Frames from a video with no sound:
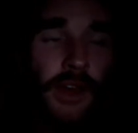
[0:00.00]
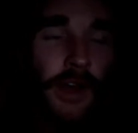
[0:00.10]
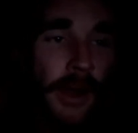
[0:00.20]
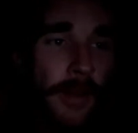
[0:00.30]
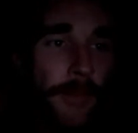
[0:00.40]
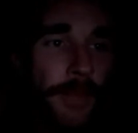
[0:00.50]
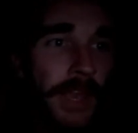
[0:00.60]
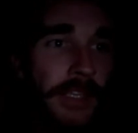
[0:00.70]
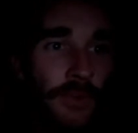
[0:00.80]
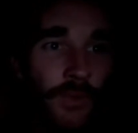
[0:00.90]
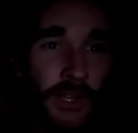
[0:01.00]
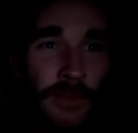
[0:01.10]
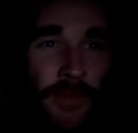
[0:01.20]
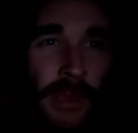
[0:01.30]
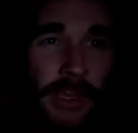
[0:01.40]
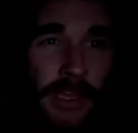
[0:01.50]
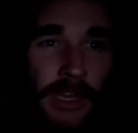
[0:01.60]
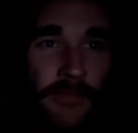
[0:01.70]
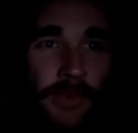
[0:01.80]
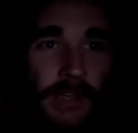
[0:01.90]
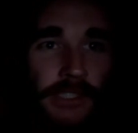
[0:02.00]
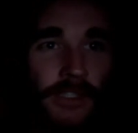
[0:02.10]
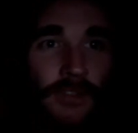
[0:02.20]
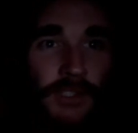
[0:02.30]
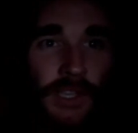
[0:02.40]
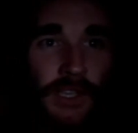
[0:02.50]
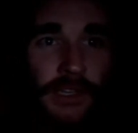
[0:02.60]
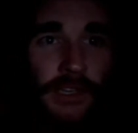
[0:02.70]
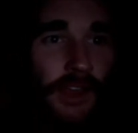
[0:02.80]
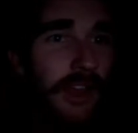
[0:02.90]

and you're really making an impact in your scene,